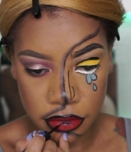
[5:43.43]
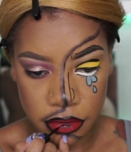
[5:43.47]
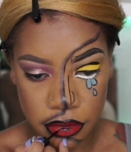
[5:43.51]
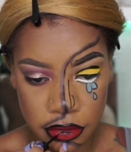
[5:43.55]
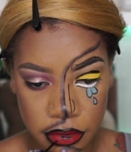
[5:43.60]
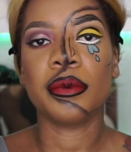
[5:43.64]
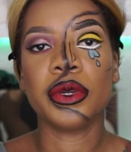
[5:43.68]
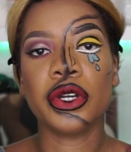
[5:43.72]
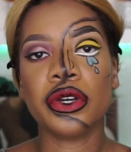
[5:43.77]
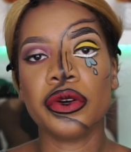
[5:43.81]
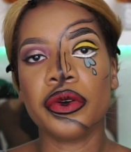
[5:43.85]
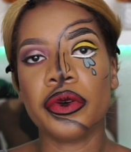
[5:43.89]
I'm
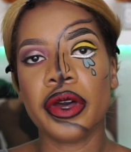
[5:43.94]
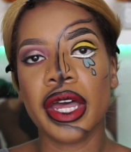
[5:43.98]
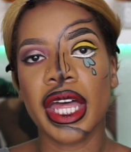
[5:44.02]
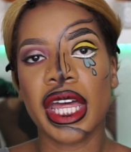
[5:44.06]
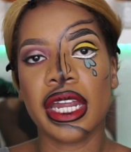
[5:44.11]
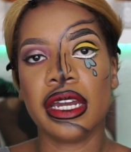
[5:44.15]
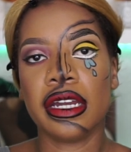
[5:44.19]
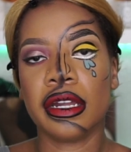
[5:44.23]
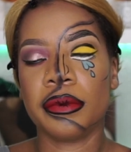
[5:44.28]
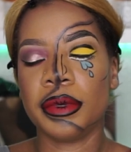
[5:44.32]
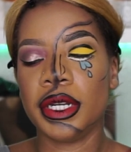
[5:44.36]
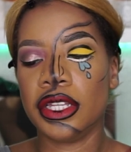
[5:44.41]
gonna go ahead
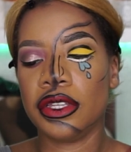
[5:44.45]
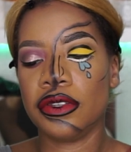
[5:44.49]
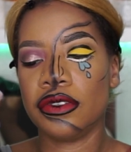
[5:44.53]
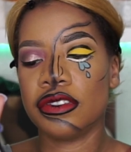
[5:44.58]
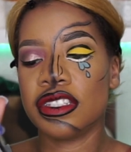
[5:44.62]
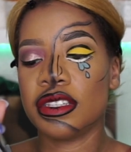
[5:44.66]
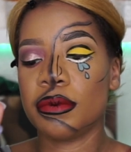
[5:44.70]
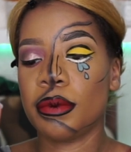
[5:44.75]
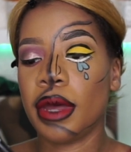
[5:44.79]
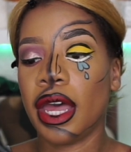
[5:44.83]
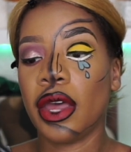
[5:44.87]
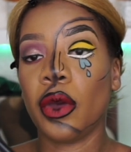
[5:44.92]
and I'm gonna use
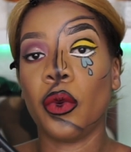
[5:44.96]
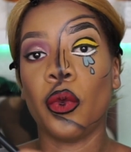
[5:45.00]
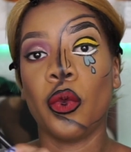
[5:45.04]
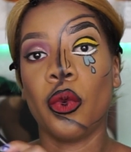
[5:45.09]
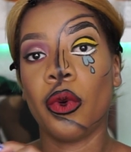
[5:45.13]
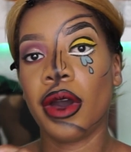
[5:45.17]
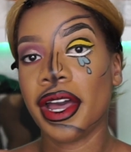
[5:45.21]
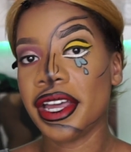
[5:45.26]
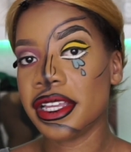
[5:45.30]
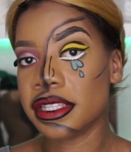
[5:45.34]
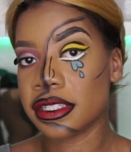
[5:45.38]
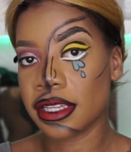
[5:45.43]
my
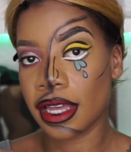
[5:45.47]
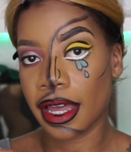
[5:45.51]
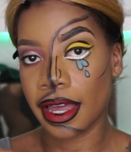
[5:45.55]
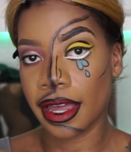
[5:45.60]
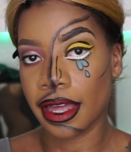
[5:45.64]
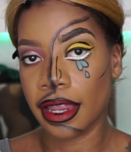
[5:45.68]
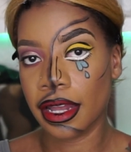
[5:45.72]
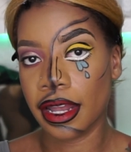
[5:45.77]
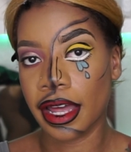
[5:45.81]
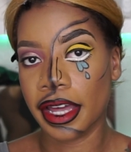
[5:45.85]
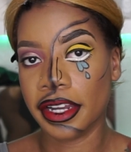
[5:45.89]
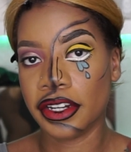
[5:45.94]
white
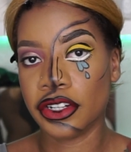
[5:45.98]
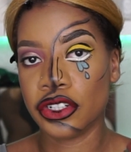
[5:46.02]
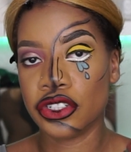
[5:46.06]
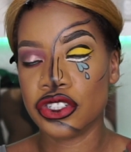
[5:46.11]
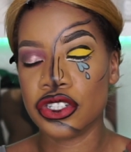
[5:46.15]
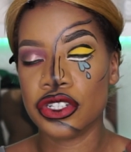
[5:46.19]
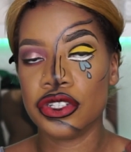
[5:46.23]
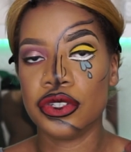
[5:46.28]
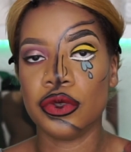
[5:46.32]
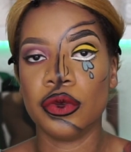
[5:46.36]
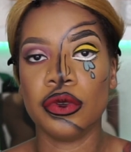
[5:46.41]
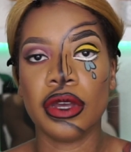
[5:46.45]
eyeliner
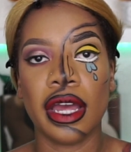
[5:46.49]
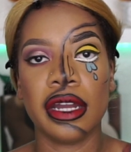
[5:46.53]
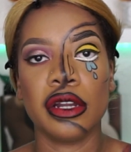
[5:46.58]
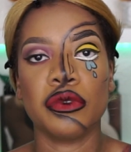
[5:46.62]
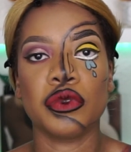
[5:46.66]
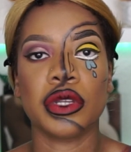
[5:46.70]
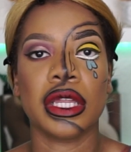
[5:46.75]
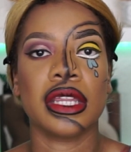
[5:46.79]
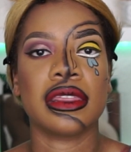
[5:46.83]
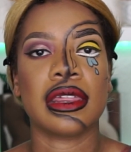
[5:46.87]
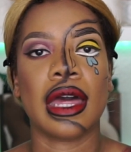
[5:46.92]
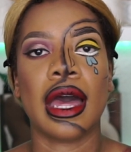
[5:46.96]
to do kind of
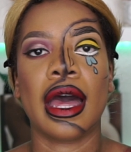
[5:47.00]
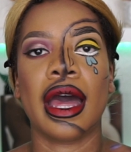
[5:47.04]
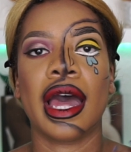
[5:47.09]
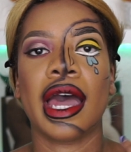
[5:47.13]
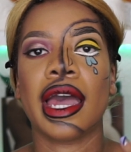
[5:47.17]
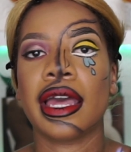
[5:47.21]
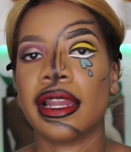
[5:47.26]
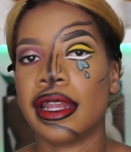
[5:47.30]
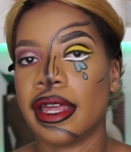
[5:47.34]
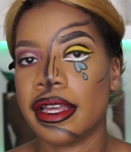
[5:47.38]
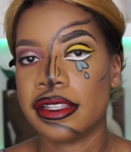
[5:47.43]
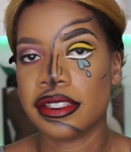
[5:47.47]
like the
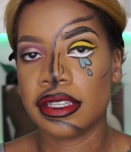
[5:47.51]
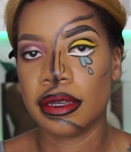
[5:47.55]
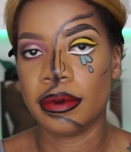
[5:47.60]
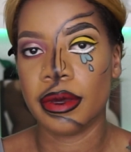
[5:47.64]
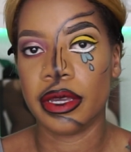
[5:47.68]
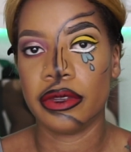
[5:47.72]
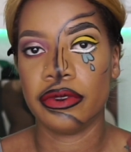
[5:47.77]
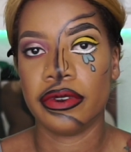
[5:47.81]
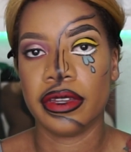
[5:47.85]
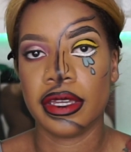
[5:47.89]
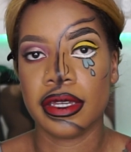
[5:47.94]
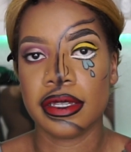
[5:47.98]
highlights on my
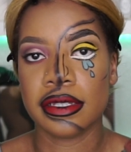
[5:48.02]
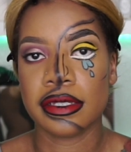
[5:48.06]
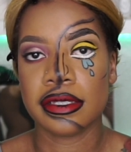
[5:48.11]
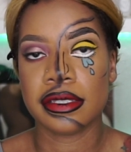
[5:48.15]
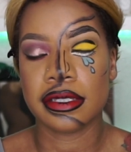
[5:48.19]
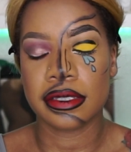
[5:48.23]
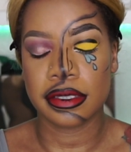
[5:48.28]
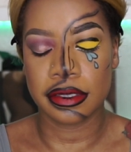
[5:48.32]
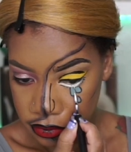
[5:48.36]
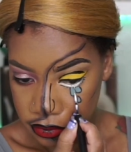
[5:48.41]
face.